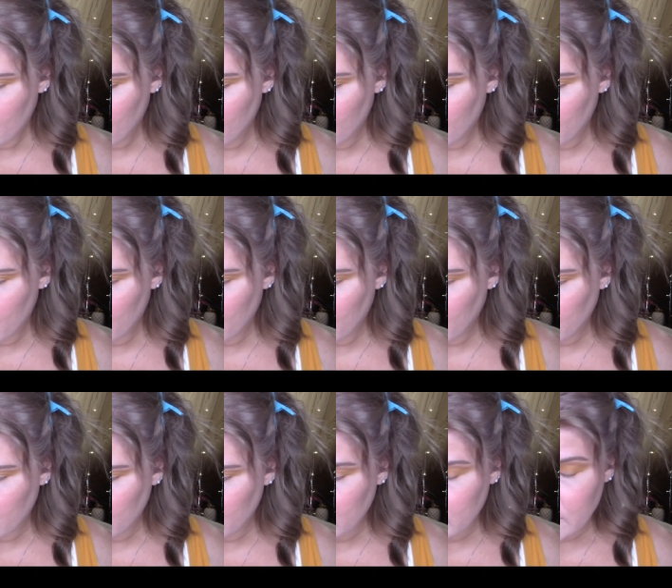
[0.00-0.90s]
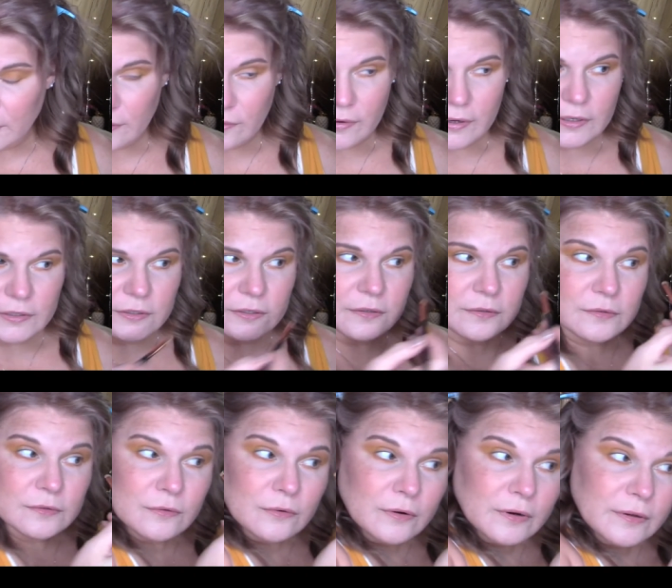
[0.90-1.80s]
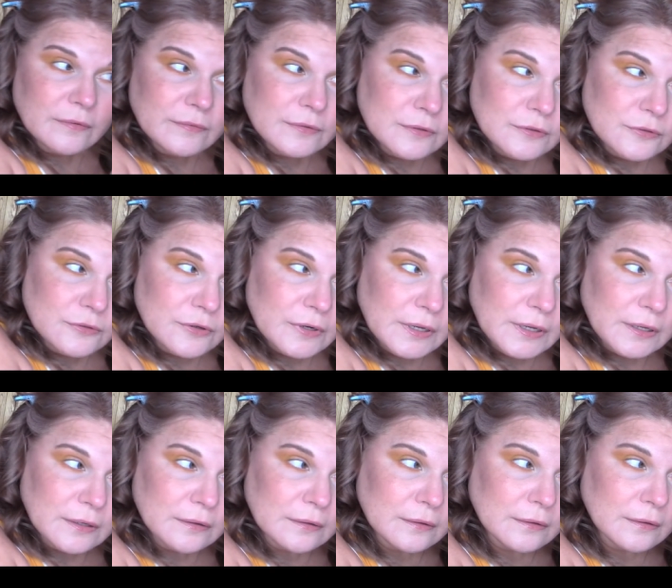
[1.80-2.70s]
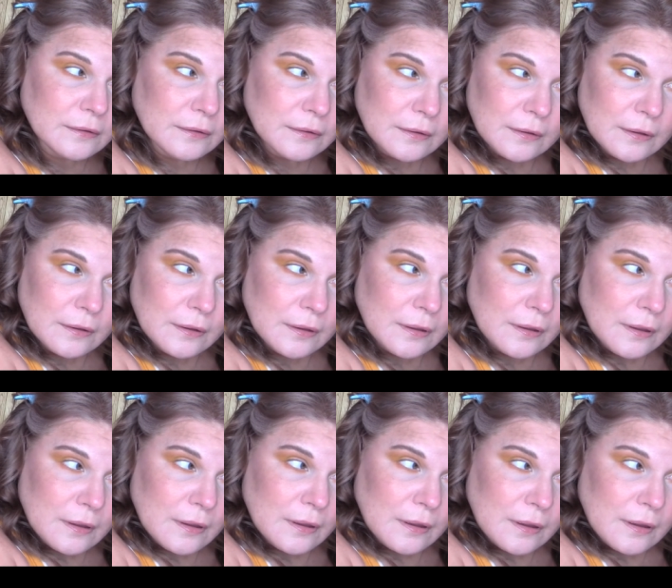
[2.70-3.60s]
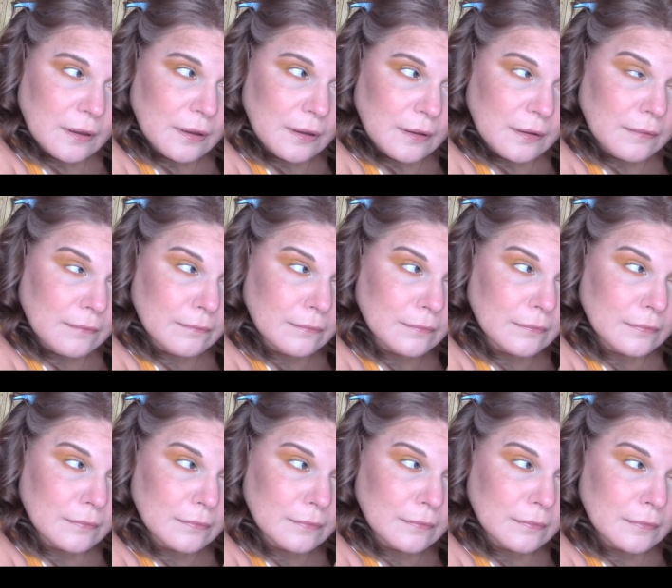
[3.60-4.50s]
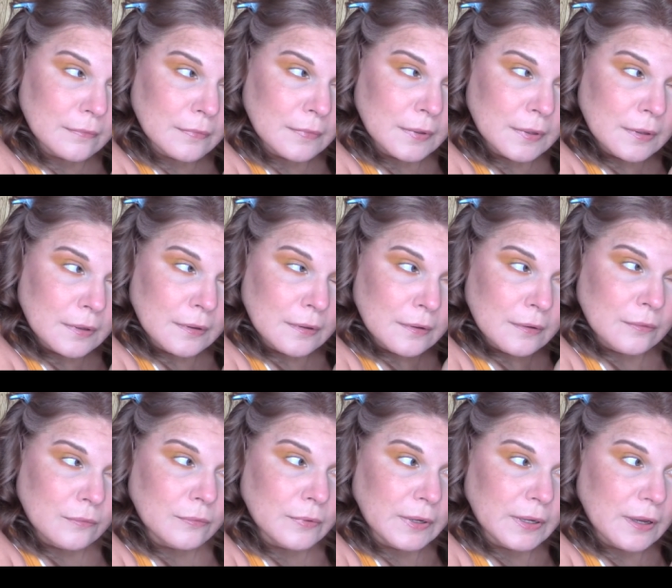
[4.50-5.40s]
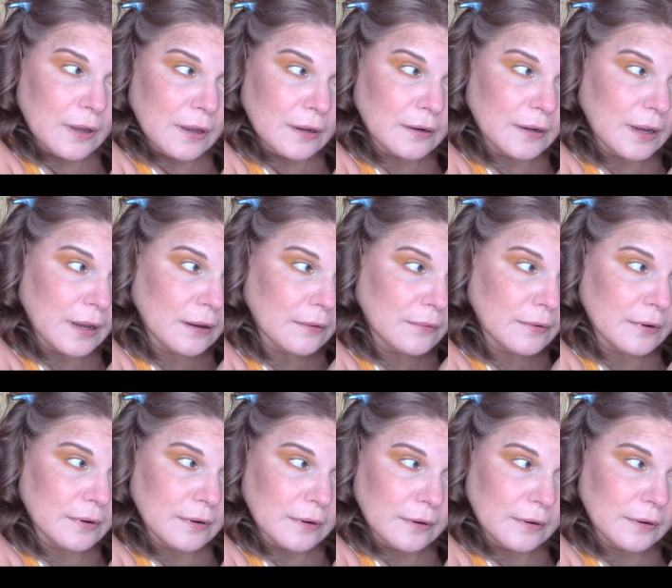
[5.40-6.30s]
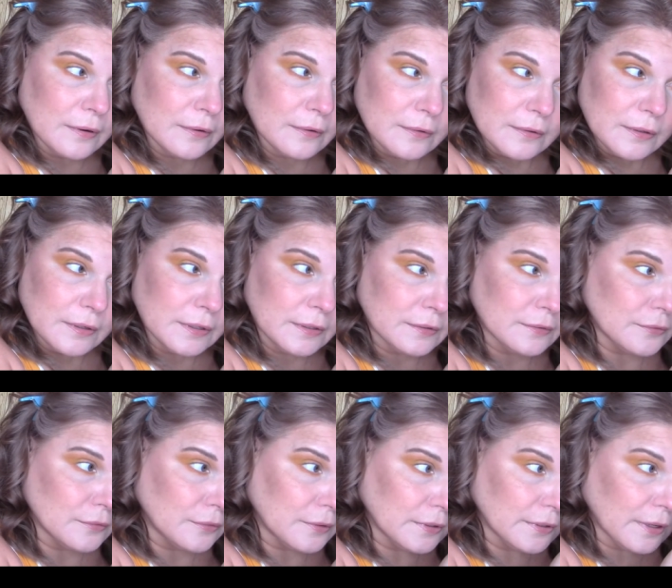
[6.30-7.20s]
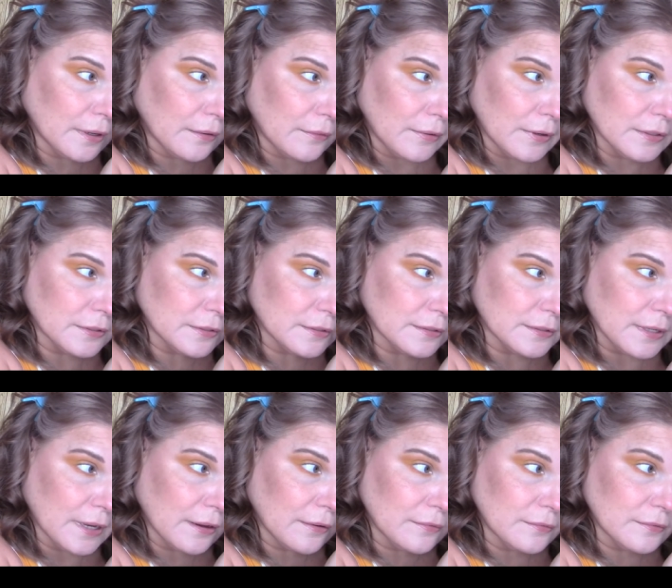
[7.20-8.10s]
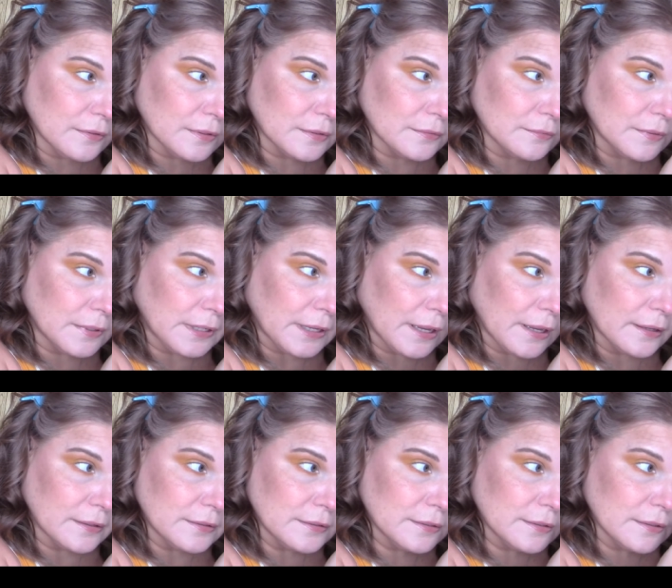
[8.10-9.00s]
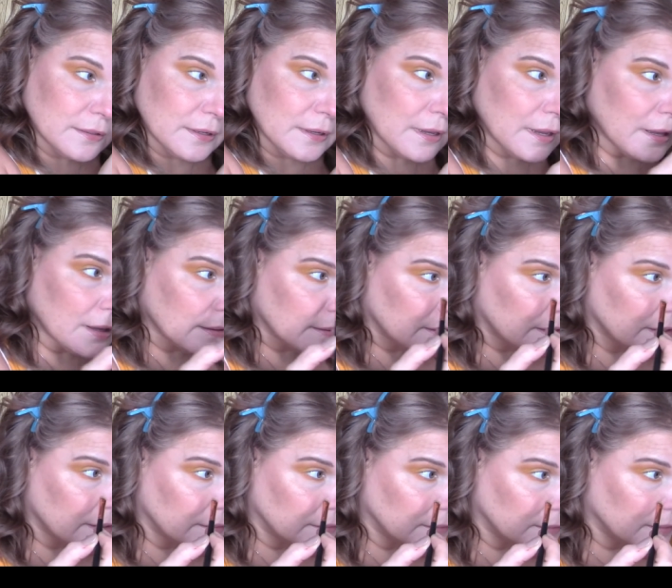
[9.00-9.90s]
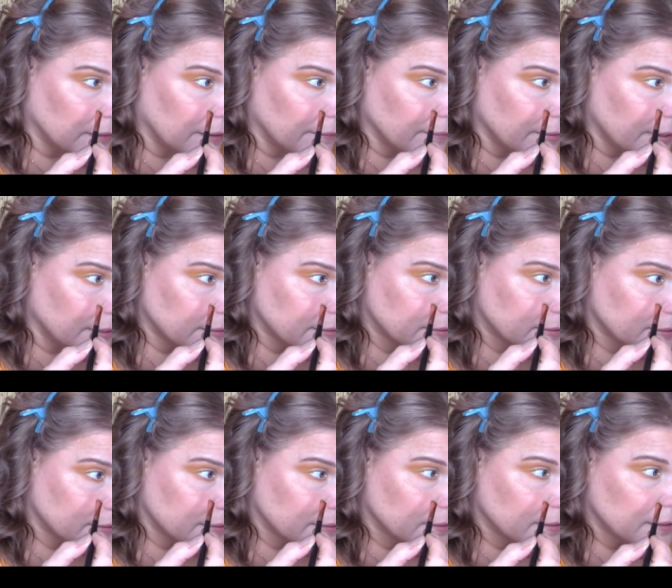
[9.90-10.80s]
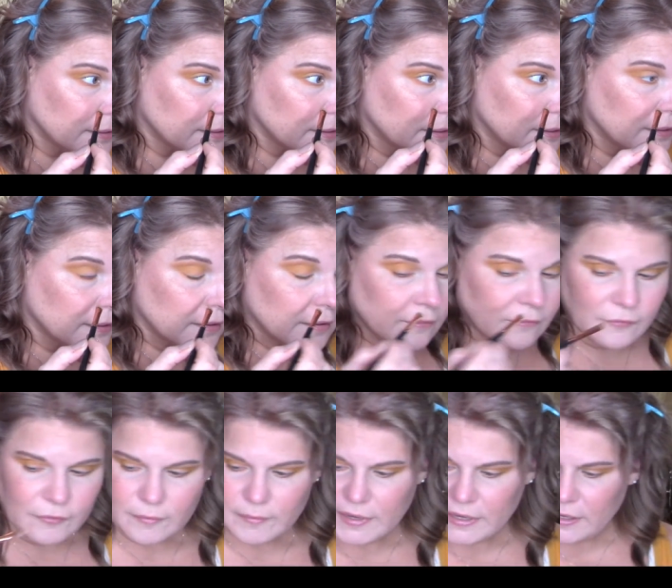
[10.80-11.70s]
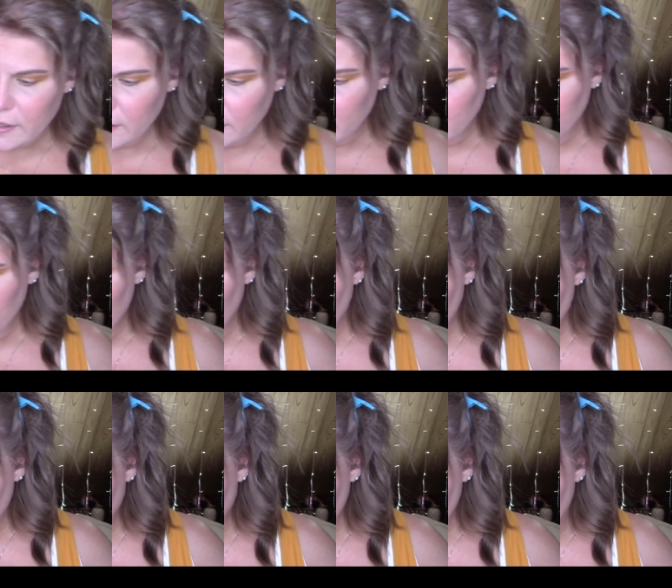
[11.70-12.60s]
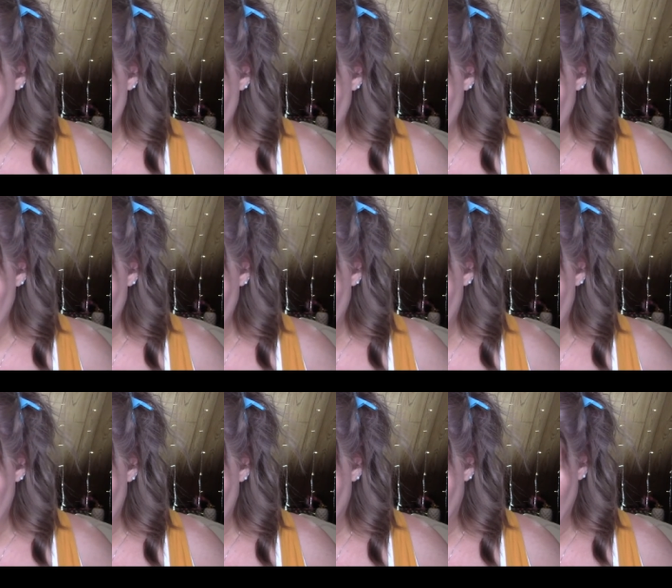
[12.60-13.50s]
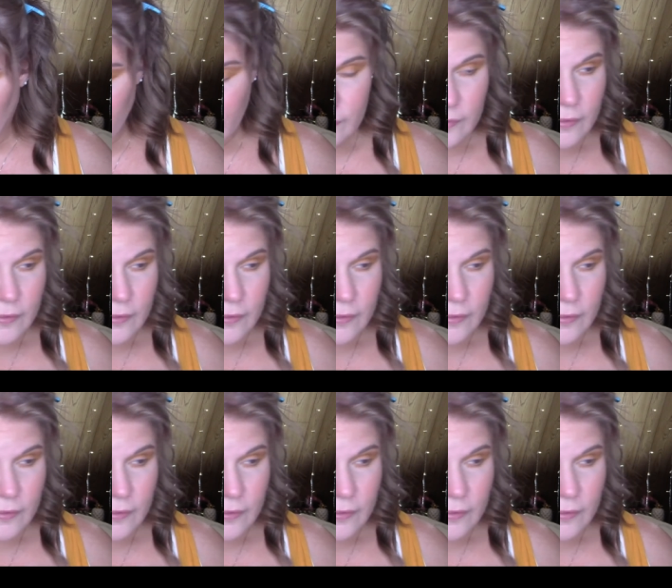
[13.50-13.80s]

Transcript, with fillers: Or your Christmas decorations, or even your tree? Um, we got our indoor decorations out this weekend I love it. For me, two months is not long enough